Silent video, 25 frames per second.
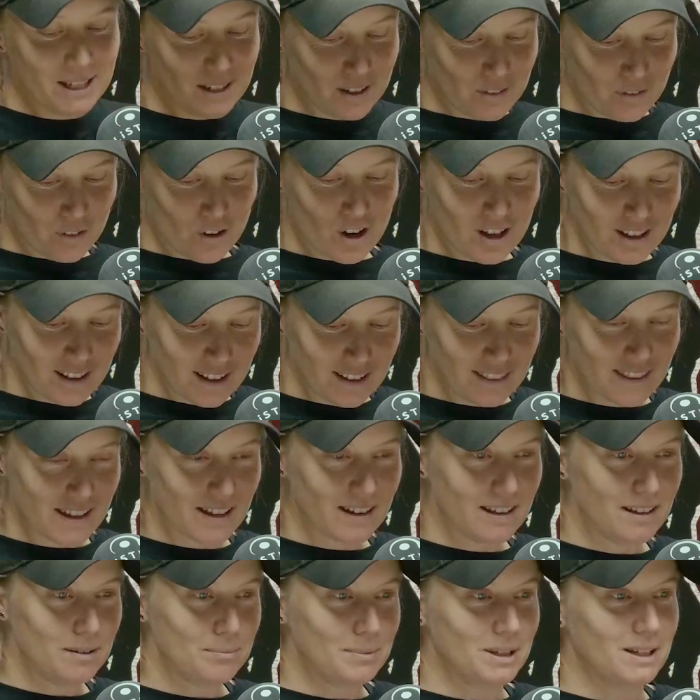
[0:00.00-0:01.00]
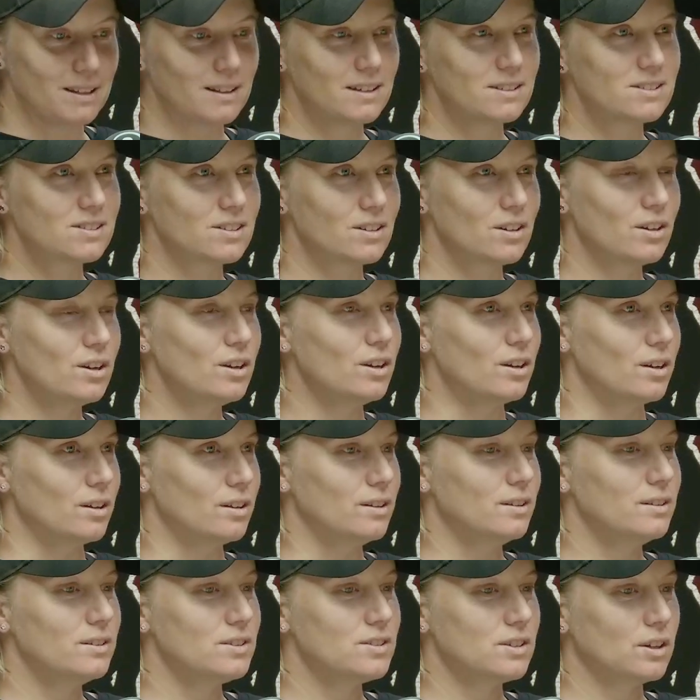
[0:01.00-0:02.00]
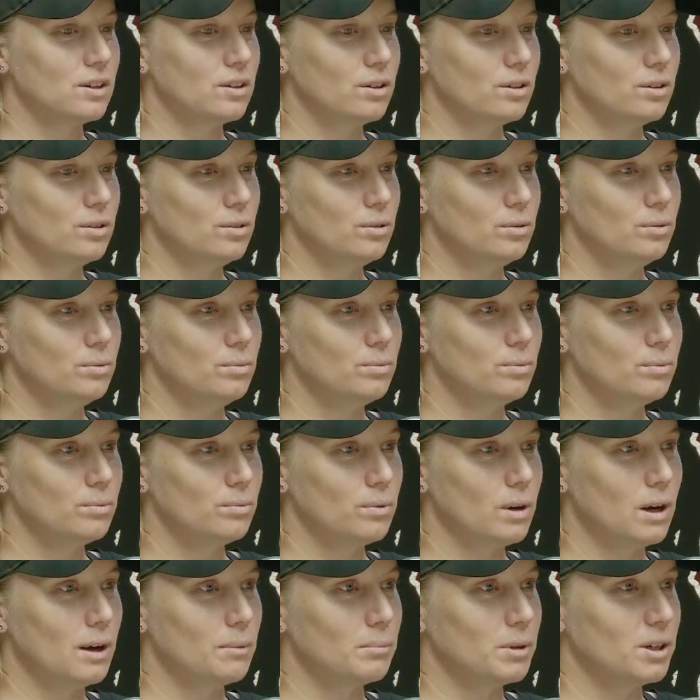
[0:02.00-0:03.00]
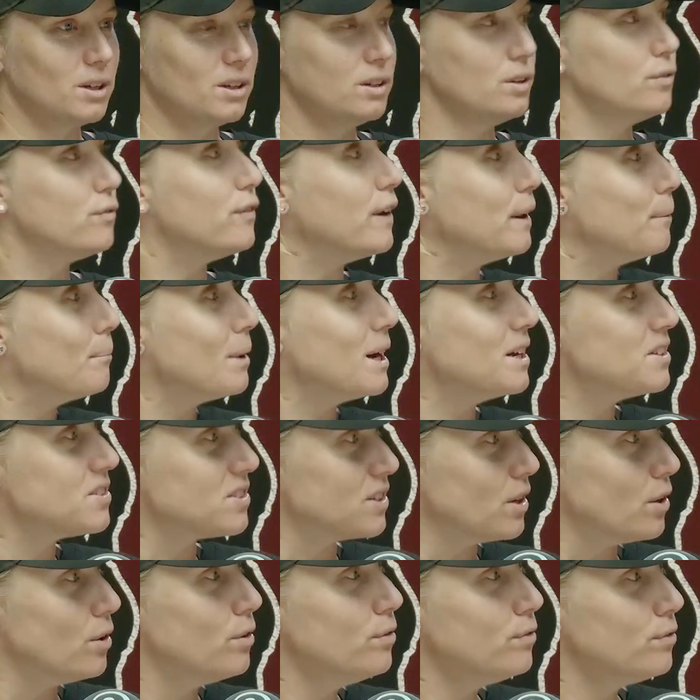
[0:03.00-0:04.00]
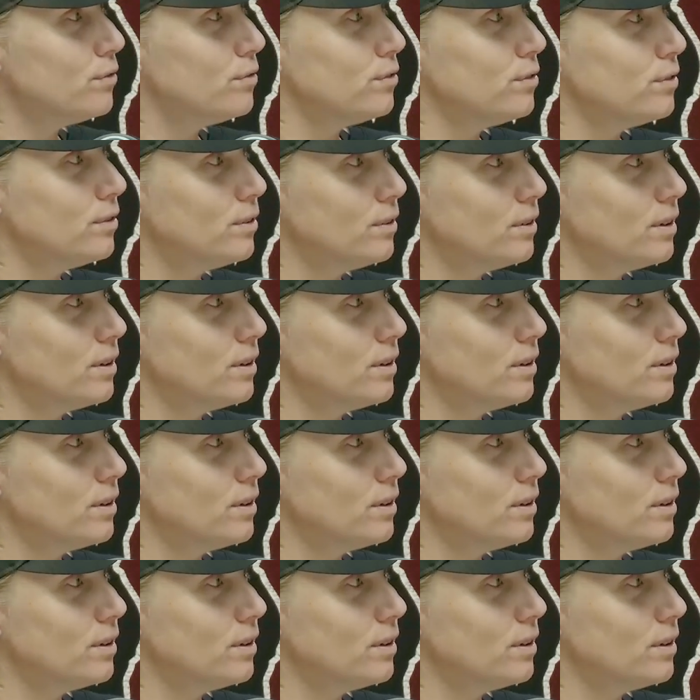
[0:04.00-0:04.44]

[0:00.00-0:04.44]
I mean, if I let that hit me, that's going to hurt. So I'm going to defend myself.